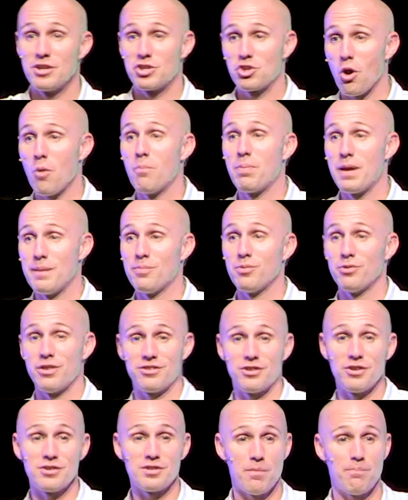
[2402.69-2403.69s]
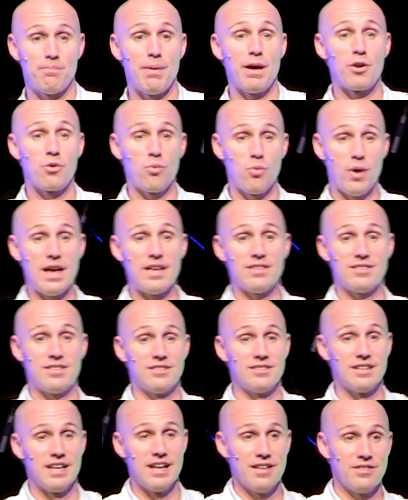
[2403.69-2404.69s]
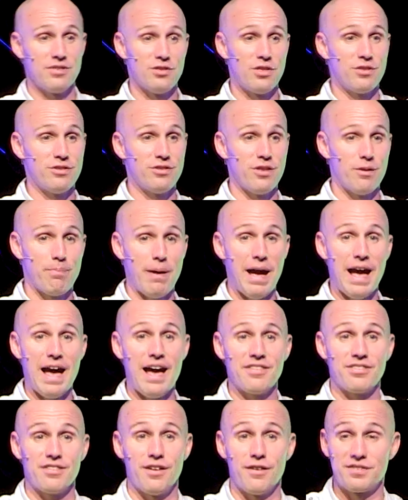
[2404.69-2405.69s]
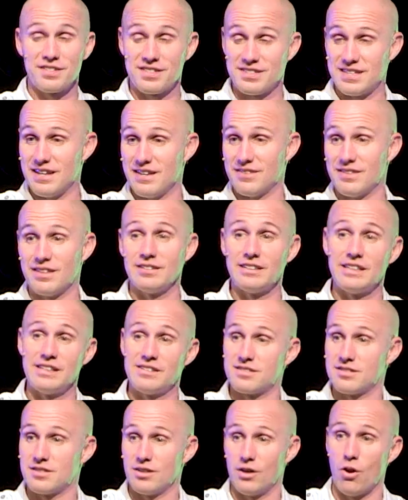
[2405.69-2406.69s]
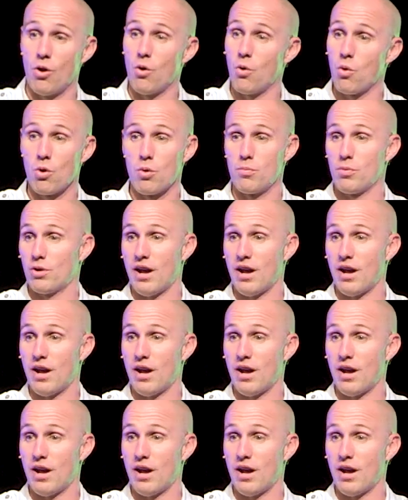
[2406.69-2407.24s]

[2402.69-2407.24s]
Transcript: show people that there's a better way than the path of sin that leads to a horrible